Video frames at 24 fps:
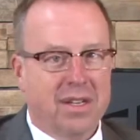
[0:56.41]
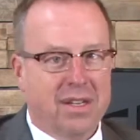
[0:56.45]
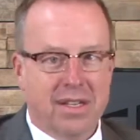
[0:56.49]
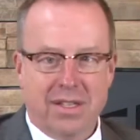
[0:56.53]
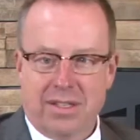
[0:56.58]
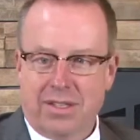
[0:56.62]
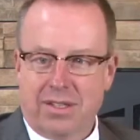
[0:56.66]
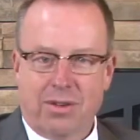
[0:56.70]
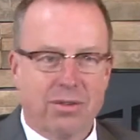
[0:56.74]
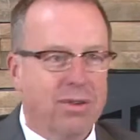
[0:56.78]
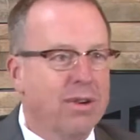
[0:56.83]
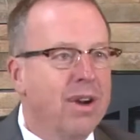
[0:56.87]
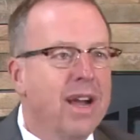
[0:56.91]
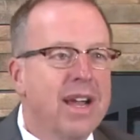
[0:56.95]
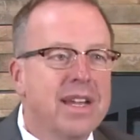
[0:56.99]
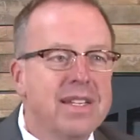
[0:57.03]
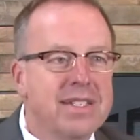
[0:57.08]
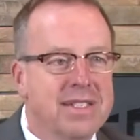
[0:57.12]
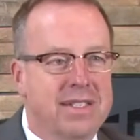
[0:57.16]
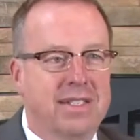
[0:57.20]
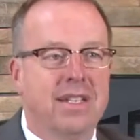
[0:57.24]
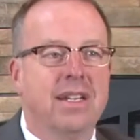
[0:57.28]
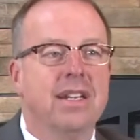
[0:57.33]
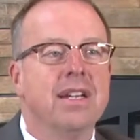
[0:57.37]
It's
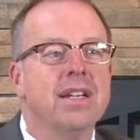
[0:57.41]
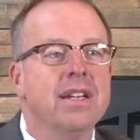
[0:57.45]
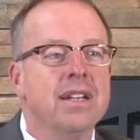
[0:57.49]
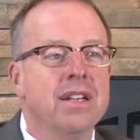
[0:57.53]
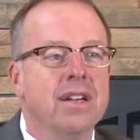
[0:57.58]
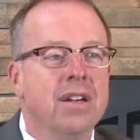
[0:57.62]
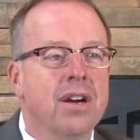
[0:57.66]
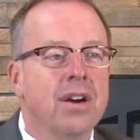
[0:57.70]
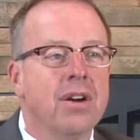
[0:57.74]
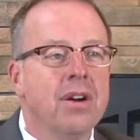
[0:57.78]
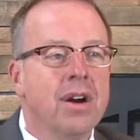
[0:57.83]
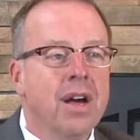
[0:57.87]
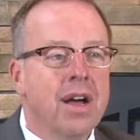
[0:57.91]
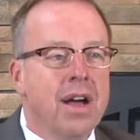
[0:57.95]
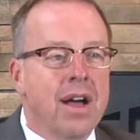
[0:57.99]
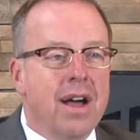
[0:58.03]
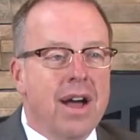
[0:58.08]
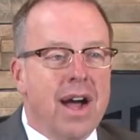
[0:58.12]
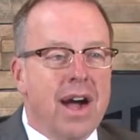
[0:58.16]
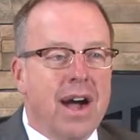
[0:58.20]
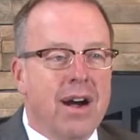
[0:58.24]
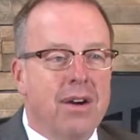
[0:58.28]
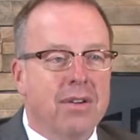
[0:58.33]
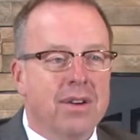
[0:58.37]
crazy, you know.
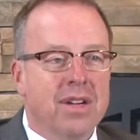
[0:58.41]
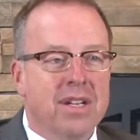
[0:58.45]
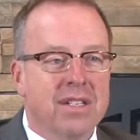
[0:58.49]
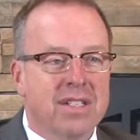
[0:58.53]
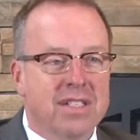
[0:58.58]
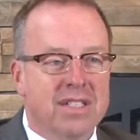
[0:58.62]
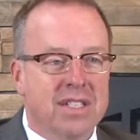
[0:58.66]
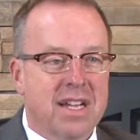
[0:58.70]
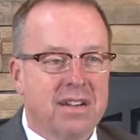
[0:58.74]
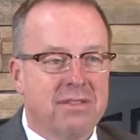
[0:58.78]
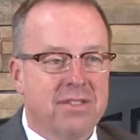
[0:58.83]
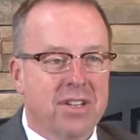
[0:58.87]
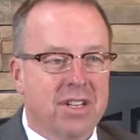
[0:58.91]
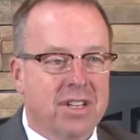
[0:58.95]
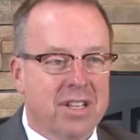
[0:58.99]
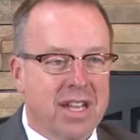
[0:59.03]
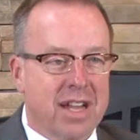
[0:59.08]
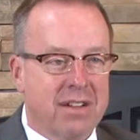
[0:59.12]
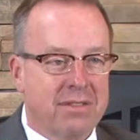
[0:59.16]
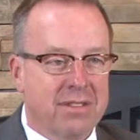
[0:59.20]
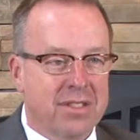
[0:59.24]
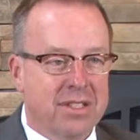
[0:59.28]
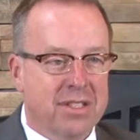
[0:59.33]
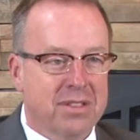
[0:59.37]
How can
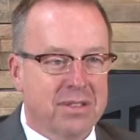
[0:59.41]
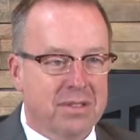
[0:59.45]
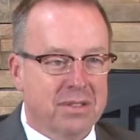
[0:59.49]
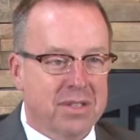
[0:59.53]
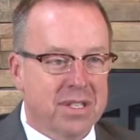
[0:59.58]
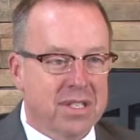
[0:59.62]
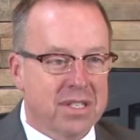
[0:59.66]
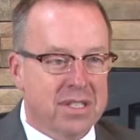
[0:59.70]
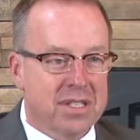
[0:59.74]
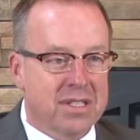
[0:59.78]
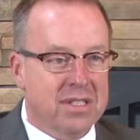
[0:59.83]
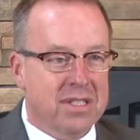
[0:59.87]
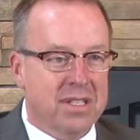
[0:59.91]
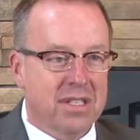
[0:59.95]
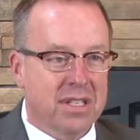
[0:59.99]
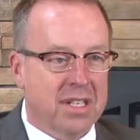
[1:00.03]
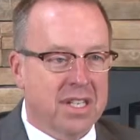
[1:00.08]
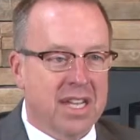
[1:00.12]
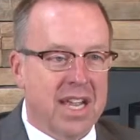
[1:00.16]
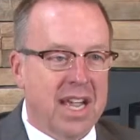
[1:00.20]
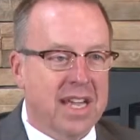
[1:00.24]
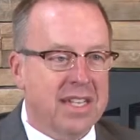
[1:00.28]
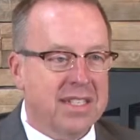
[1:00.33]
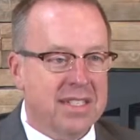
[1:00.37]
7-Eleven do this? The
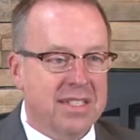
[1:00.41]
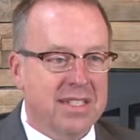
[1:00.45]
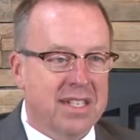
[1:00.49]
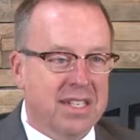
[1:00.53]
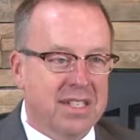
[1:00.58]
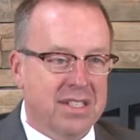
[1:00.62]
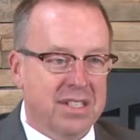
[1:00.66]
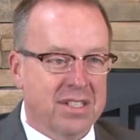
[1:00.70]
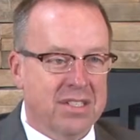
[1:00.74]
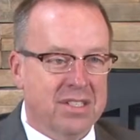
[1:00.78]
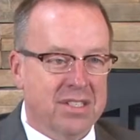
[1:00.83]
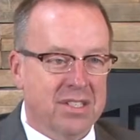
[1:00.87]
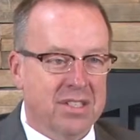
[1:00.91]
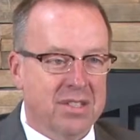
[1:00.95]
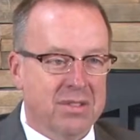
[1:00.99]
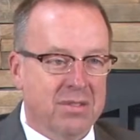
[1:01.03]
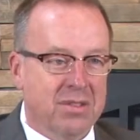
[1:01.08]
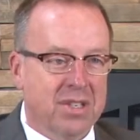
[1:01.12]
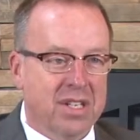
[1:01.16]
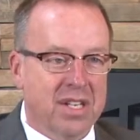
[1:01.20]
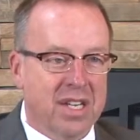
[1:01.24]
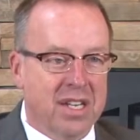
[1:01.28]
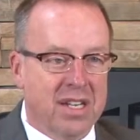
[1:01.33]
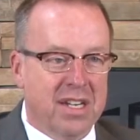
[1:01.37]
gas stations
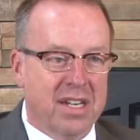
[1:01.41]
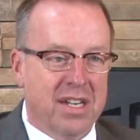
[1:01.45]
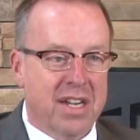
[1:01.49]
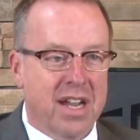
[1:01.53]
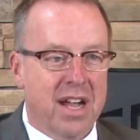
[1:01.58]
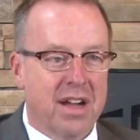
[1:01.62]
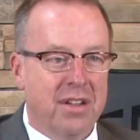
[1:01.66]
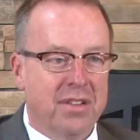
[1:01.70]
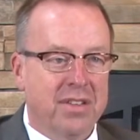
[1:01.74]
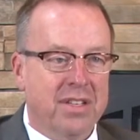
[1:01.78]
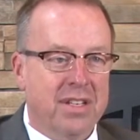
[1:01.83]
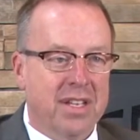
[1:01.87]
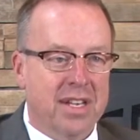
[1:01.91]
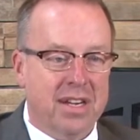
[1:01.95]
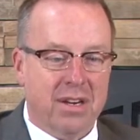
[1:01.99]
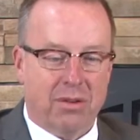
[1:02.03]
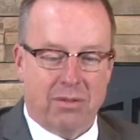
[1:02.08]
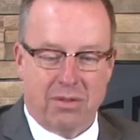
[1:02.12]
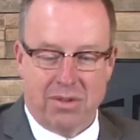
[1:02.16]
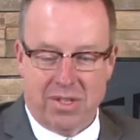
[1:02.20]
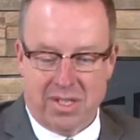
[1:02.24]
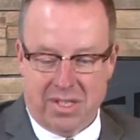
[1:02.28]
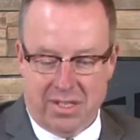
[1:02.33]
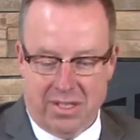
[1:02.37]
do it, and in healthcare,
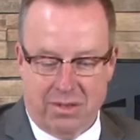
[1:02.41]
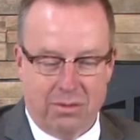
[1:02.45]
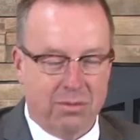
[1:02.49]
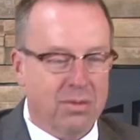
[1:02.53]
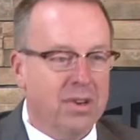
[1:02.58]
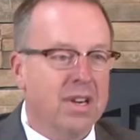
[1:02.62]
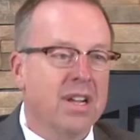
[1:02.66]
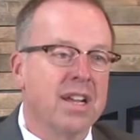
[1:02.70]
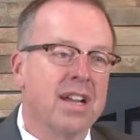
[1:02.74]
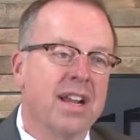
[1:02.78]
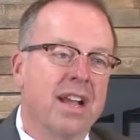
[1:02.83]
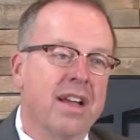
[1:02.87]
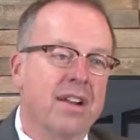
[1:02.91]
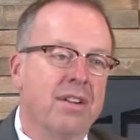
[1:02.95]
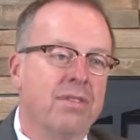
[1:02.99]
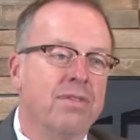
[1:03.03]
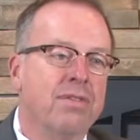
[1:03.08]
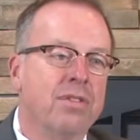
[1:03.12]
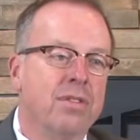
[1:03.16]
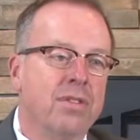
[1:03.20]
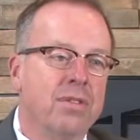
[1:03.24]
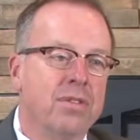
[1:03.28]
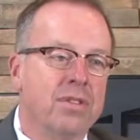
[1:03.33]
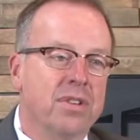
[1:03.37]
we're still working out of
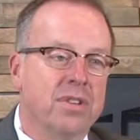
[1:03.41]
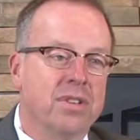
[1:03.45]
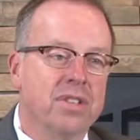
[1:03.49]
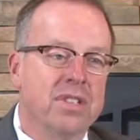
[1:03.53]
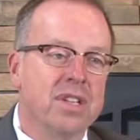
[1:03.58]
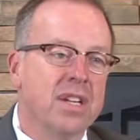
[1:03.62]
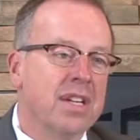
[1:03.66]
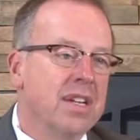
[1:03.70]
folders.